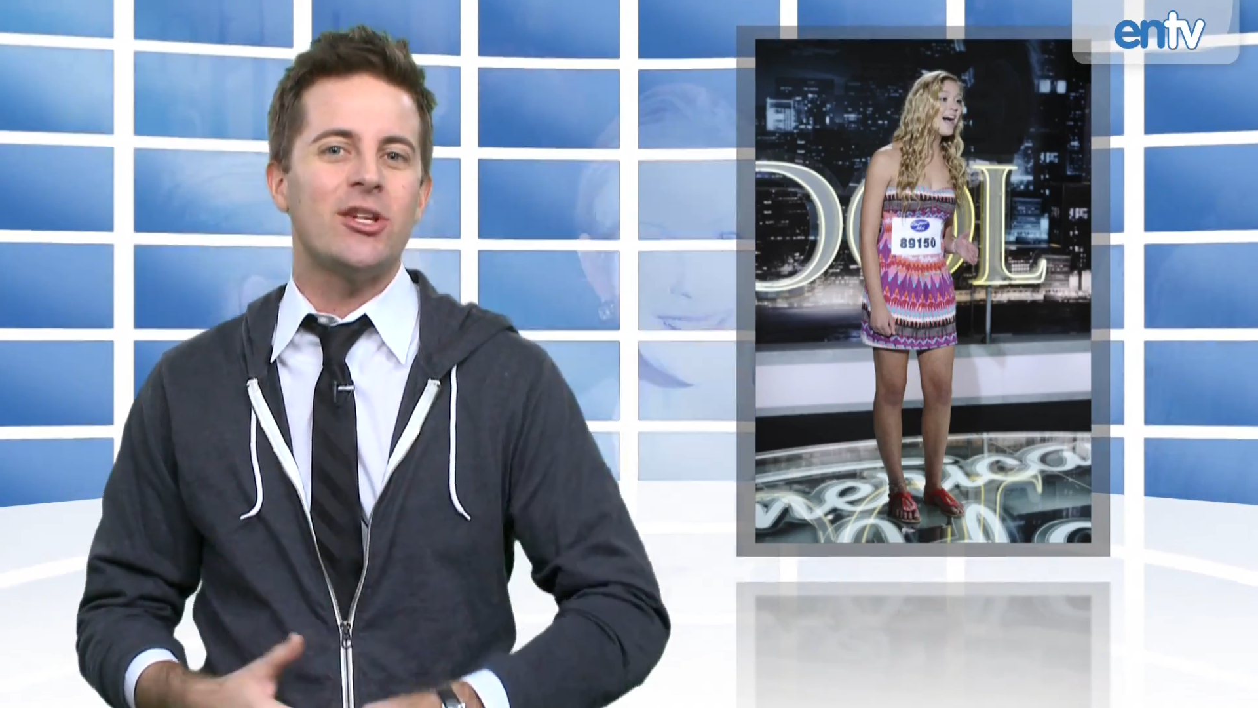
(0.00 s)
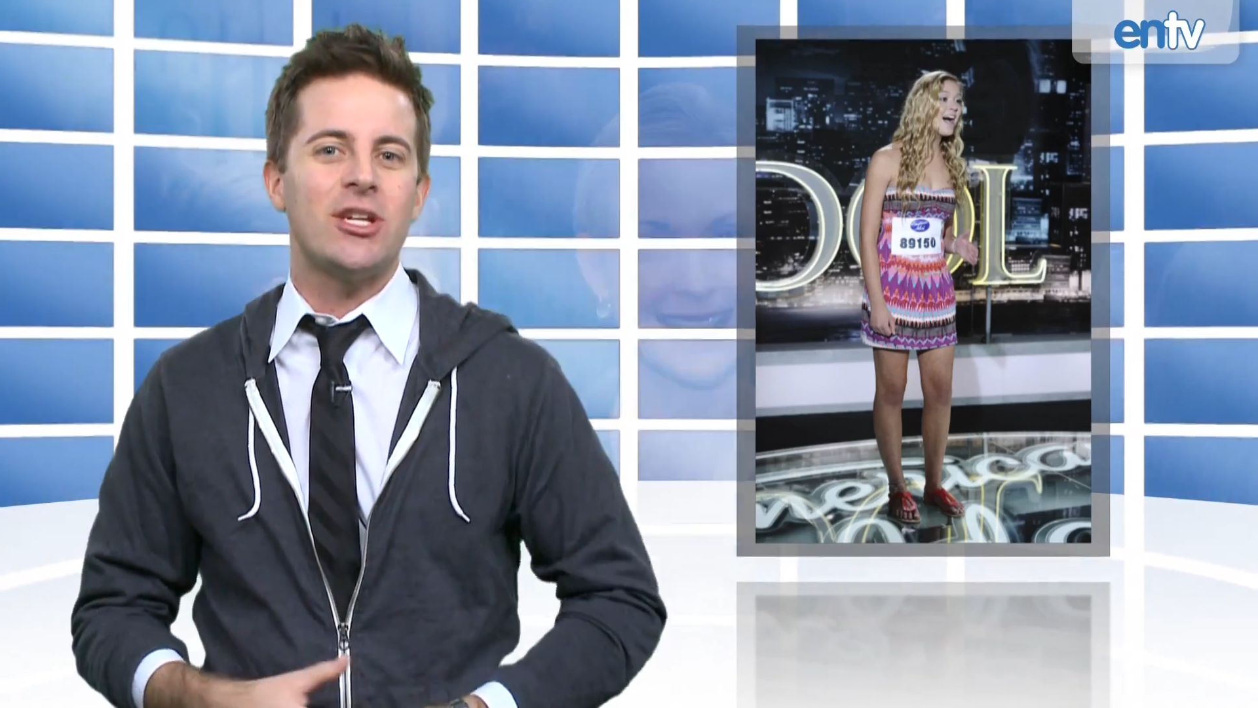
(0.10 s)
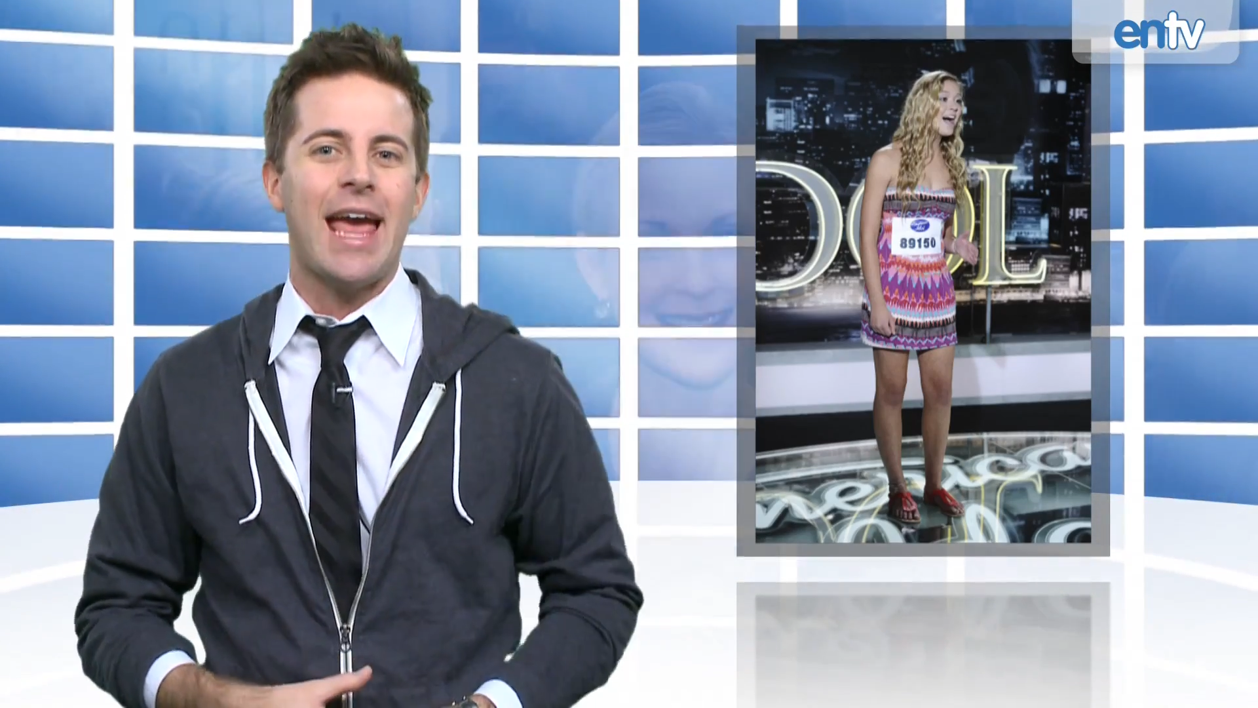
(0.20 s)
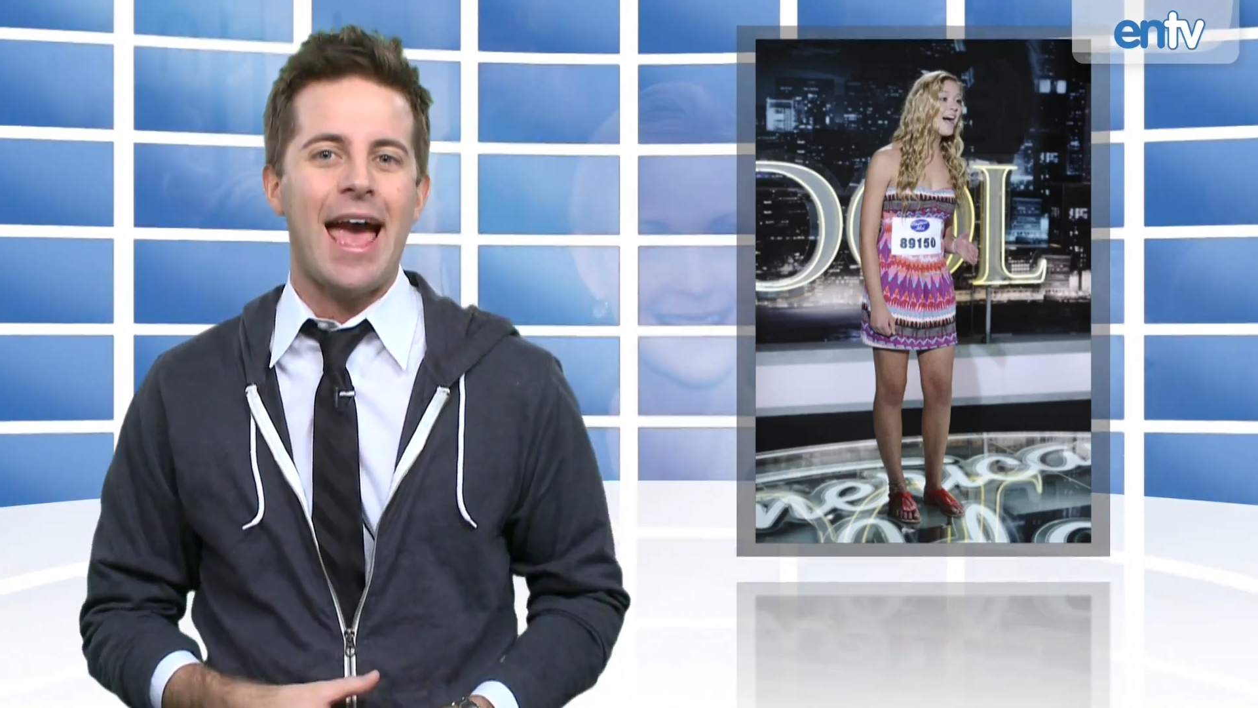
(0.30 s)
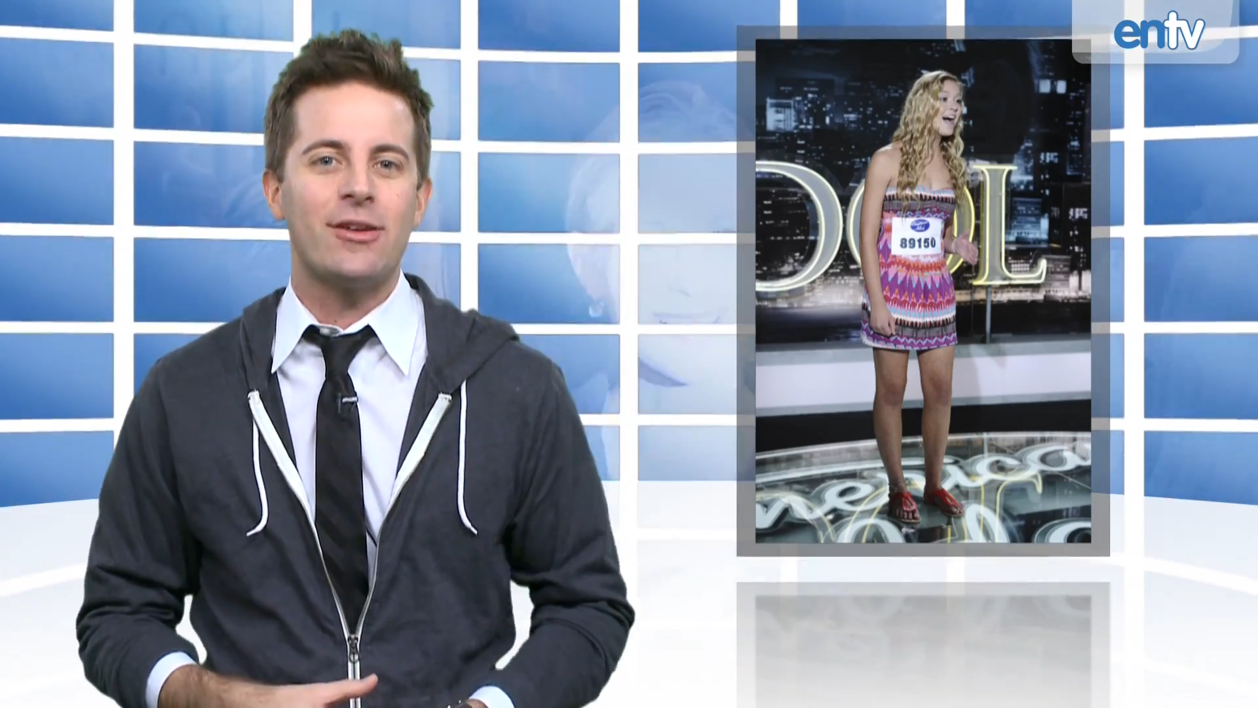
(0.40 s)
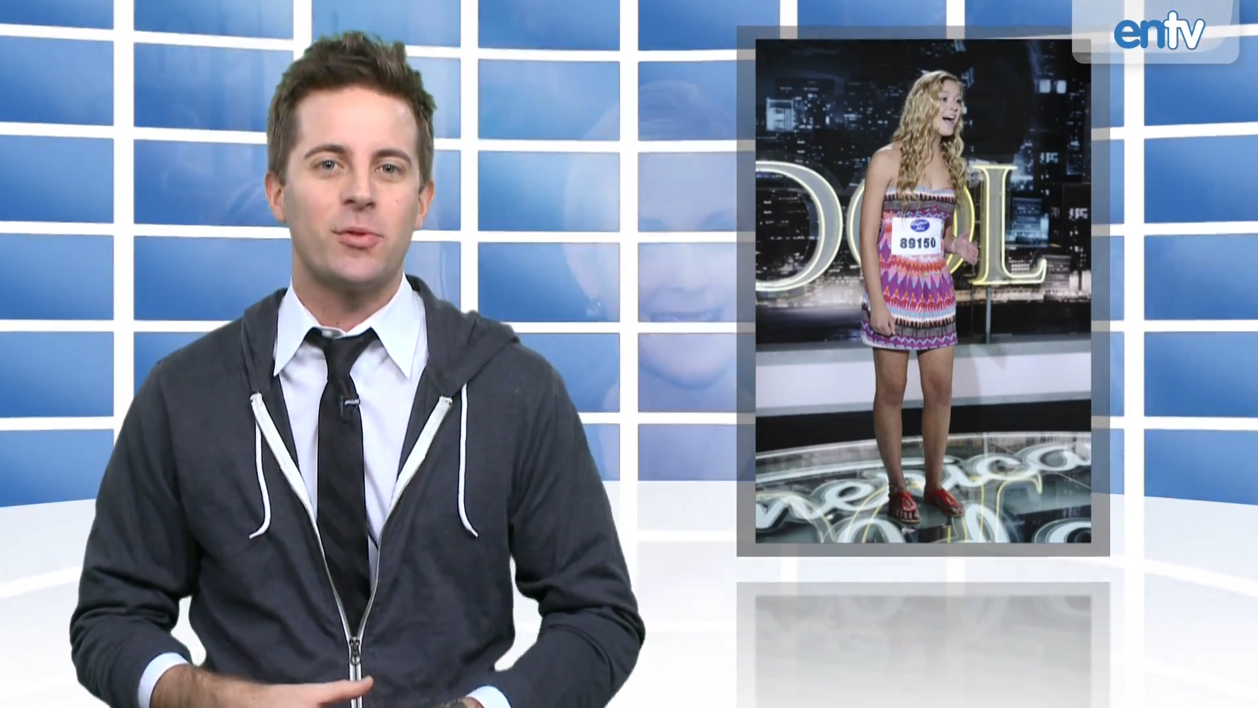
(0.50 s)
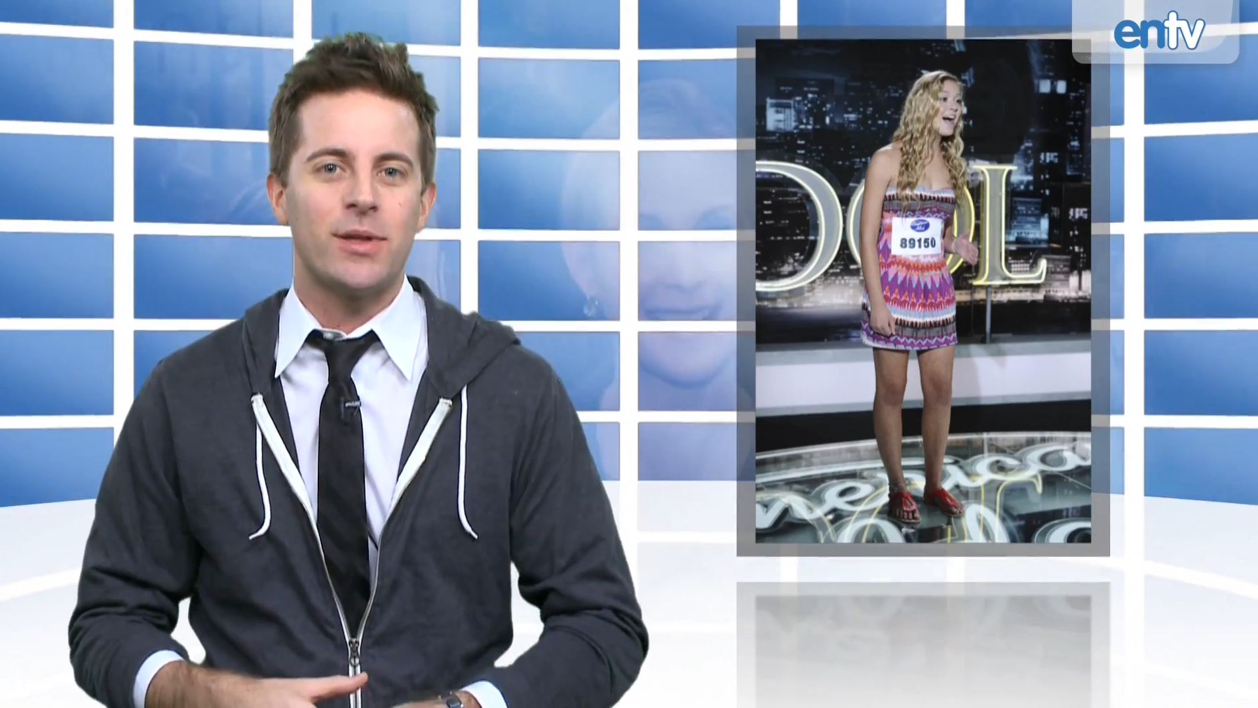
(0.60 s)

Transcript: she has